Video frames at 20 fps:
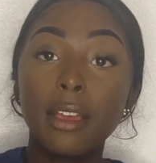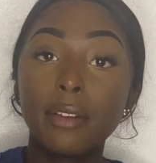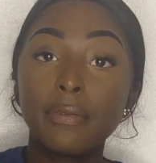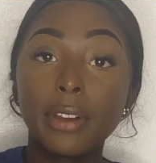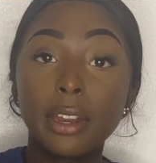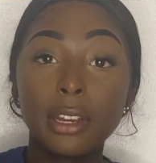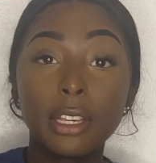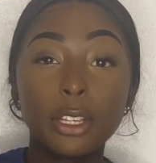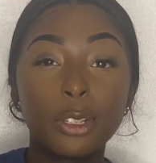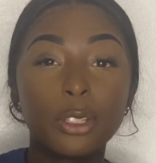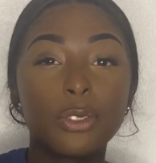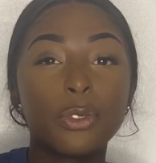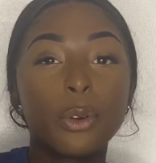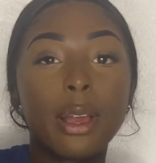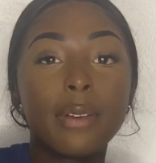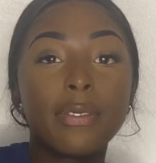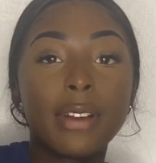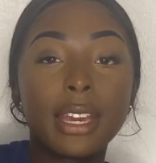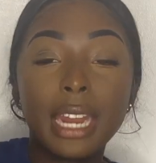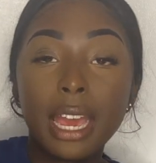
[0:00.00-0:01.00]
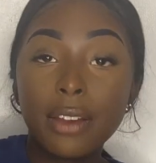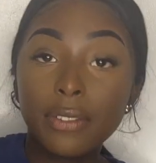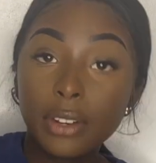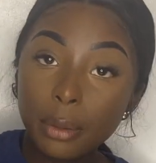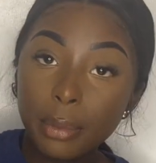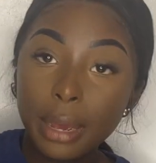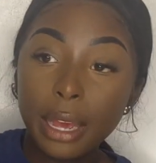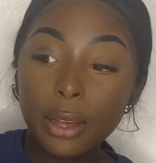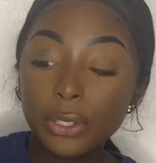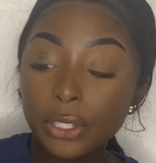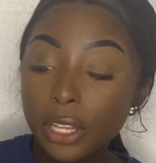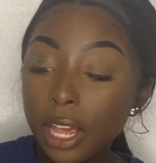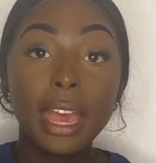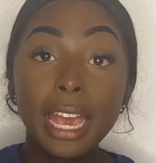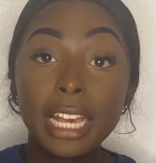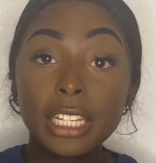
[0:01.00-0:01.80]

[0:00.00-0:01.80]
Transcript: Very useful, I find, having a mouse.